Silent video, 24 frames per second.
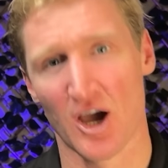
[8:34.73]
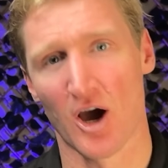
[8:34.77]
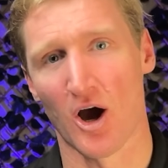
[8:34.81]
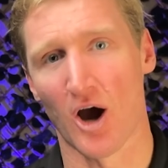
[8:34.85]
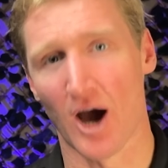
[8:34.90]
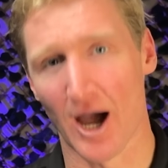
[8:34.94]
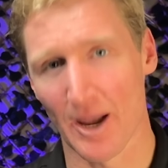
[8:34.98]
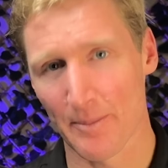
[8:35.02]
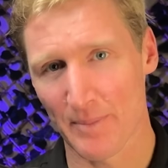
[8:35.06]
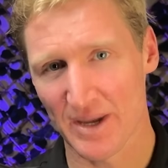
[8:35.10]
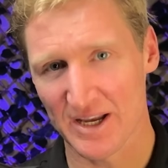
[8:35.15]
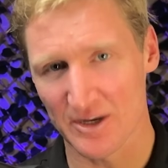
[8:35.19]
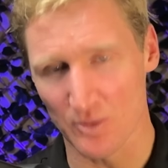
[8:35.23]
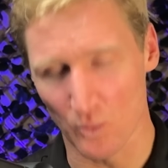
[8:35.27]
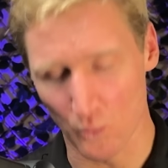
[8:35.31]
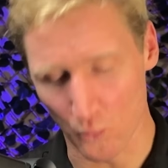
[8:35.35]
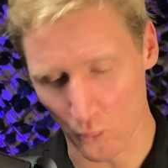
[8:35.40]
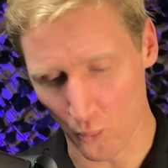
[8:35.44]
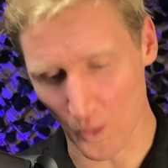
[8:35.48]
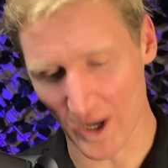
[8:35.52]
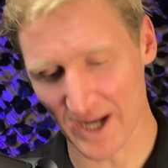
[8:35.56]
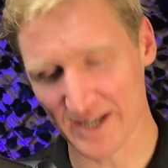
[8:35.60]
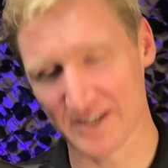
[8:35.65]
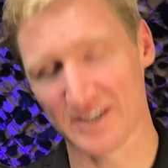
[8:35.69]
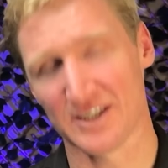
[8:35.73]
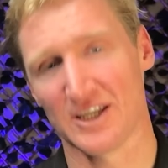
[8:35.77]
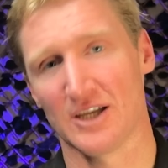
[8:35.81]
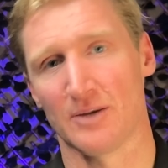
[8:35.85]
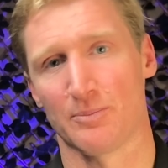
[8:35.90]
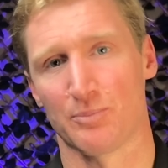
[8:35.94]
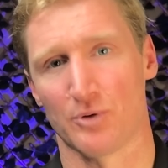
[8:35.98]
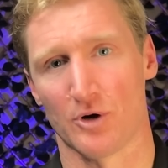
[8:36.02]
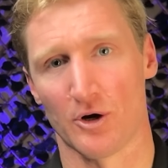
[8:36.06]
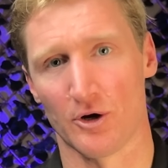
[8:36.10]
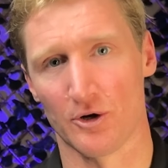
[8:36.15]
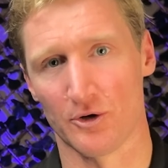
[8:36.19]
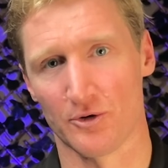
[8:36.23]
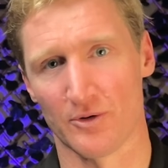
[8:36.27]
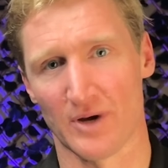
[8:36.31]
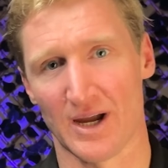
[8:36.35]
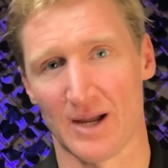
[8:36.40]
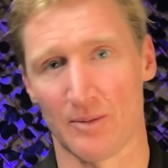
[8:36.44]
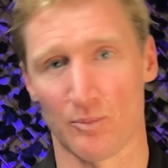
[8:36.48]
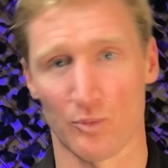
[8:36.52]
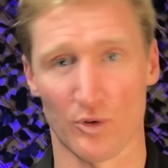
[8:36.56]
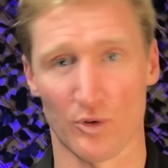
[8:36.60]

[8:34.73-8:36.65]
I made a one year program